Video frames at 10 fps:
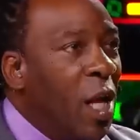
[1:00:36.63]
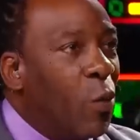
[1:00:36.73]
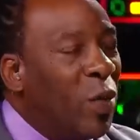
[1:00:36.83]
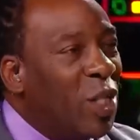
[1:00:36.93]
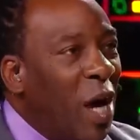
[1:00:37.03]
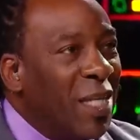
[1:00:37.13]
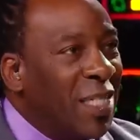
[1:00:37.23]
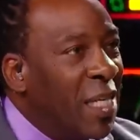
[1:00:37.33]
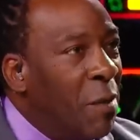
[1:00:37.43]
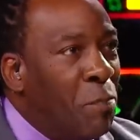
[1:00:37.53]
Look, we saw
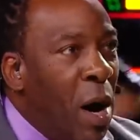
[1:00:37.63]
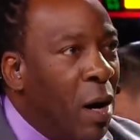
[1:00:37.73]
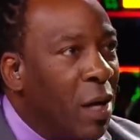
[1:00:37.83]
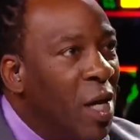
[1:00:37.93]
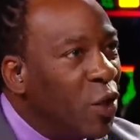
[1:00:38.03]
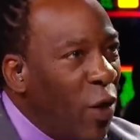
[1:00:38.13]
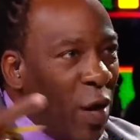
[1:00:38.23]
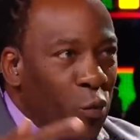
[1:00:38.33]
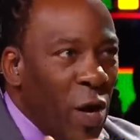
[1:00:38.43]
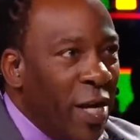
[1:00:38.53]
CM Punk try
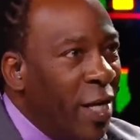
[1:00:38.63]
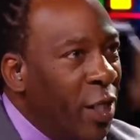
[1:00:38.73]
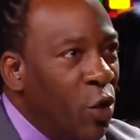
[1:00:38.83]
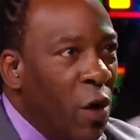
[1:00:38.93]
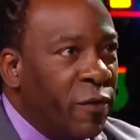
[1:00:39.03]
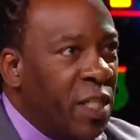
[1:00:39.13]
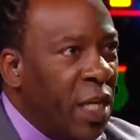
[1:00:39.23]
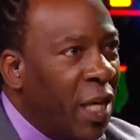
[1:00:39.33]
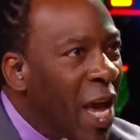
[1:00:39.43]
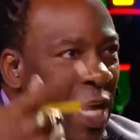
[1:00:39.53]
to run in the
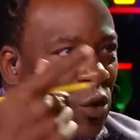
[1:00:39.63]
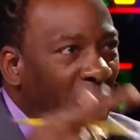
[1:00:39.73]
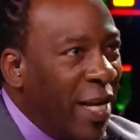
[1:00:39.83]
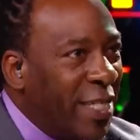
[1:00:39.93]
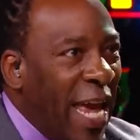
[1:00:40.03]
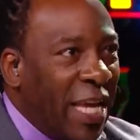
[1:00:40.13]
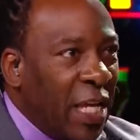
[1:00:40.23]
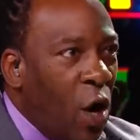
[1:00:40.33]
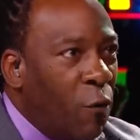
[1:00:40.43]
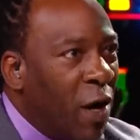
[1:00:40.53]
UFC and try to take
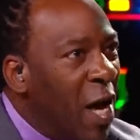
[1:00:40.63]
it over.